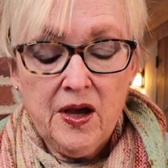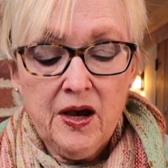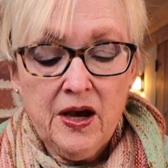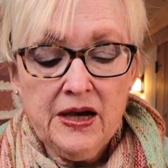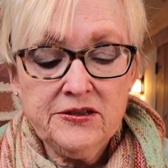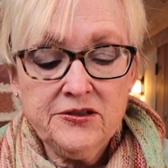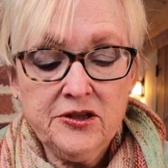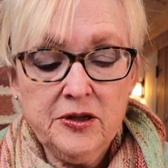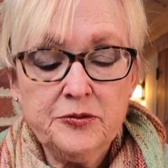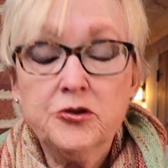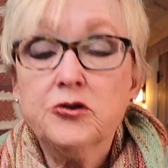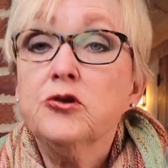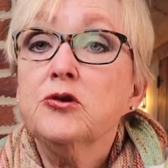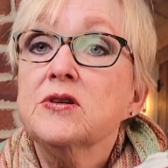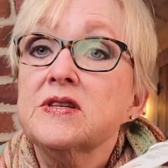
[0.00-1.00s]
I
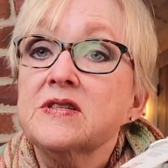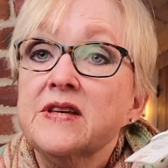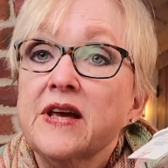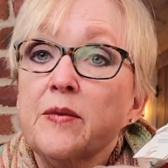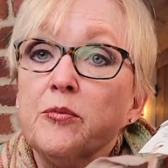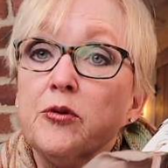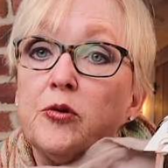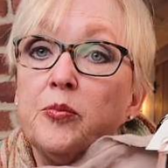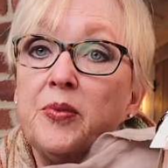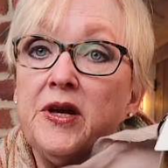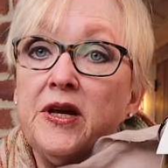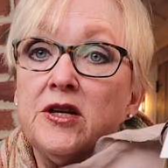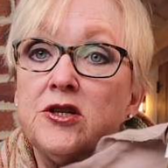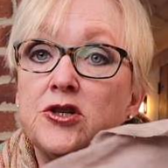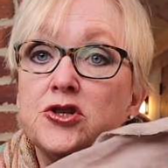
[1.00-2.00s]
substituted Sampler
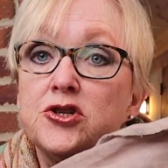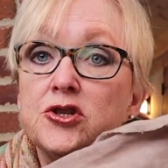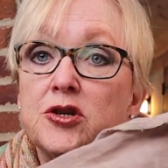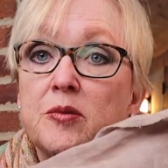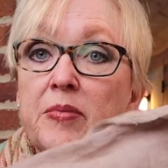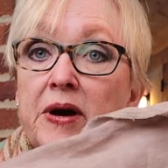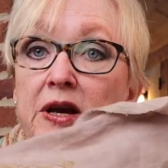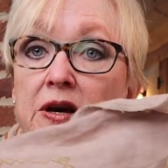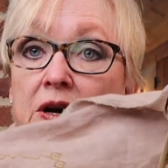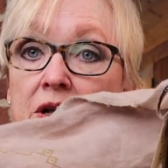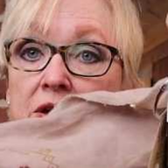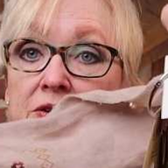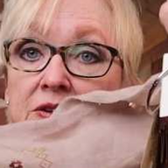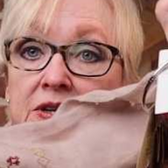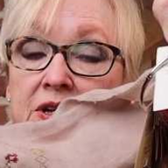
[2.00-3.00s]
Peach by
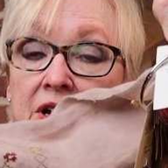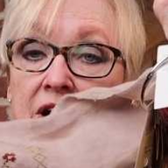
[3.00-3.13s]
Color and